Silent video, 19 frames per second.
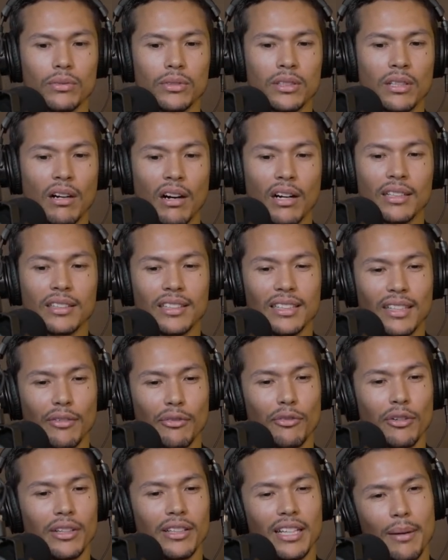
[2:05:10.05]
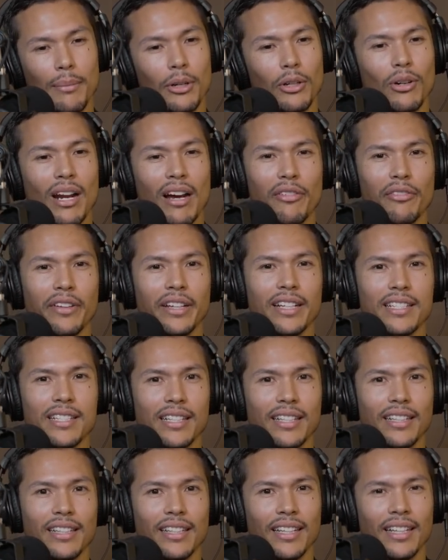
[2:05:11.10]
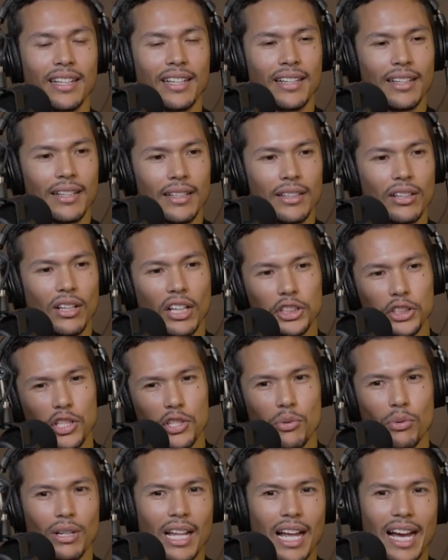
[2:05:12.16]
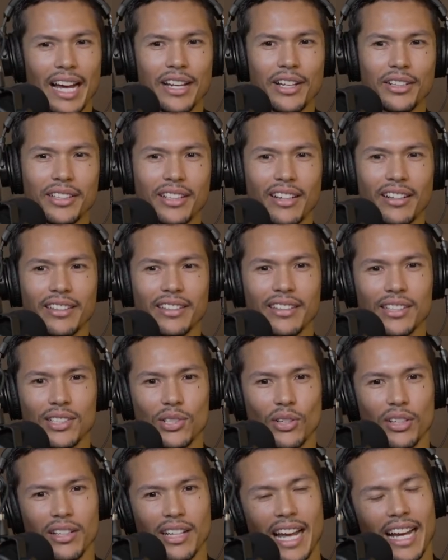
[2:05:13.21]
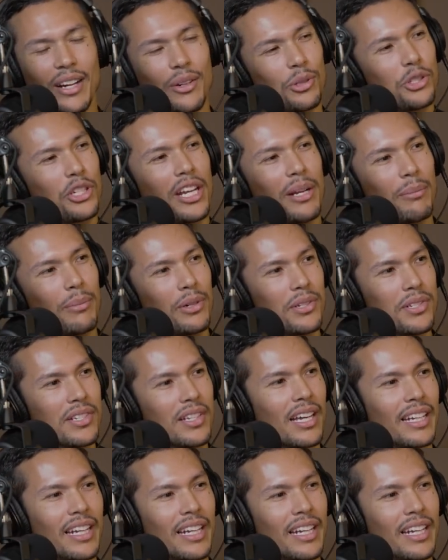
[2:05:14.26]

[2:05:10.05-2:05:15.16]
talk to different demographics and not just rely on the sort of echo chambers.